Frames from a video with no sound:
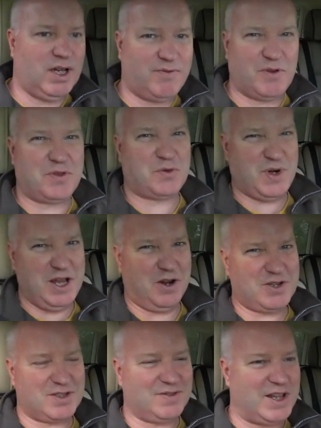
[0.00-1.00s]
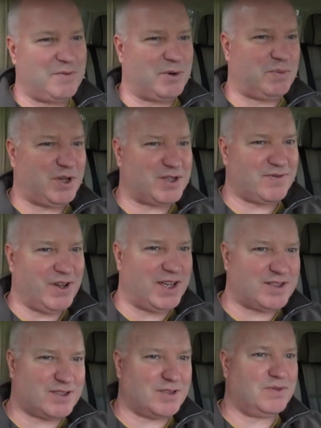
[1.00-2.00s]
for 3 hours of labour plus
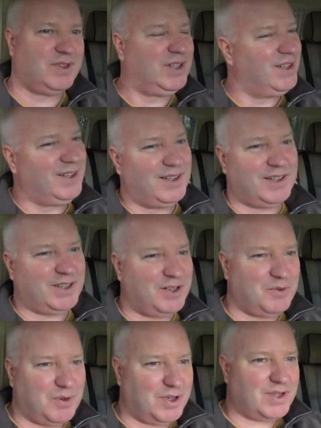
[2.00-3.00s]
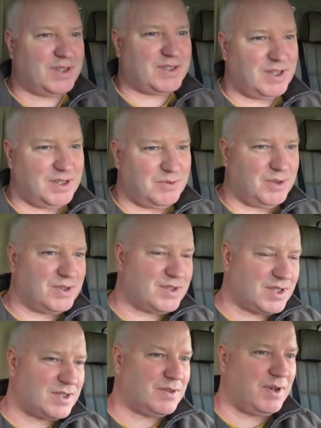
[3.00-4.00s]
VAT. So, you know what? I'll tell you what,
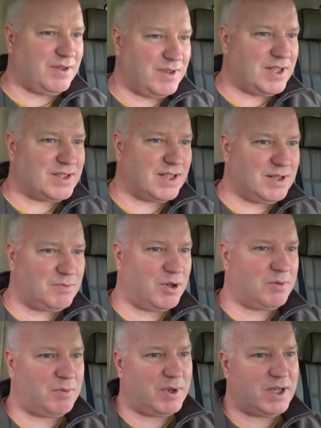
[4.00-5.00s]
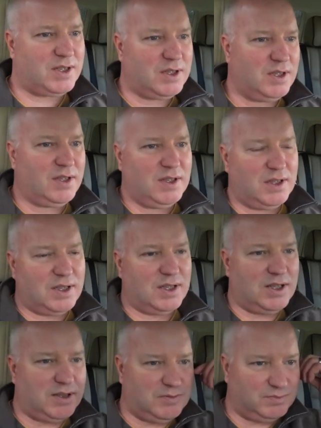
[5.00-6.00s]
6, 12, 18, probably
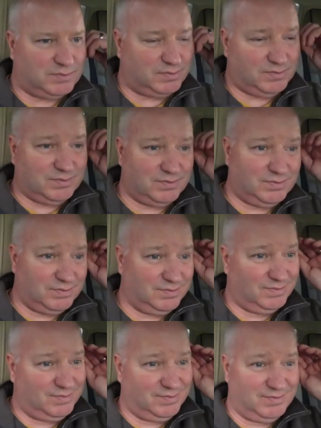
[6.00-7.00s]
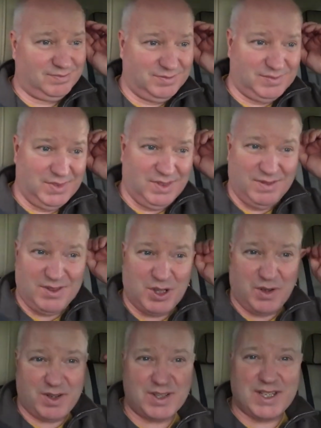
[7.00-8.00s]

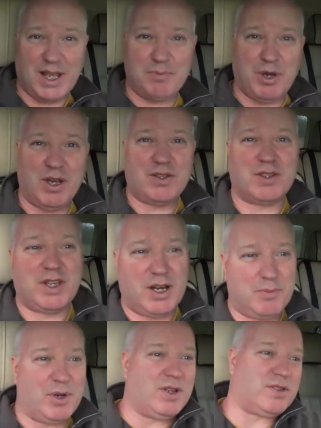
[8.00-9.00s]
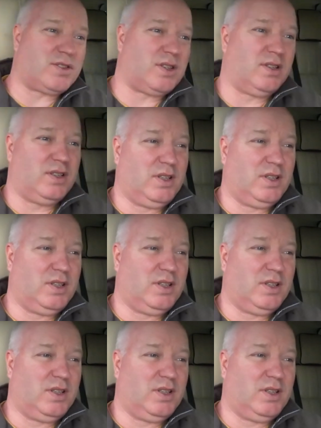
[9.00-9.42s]
£210 or thereabouts.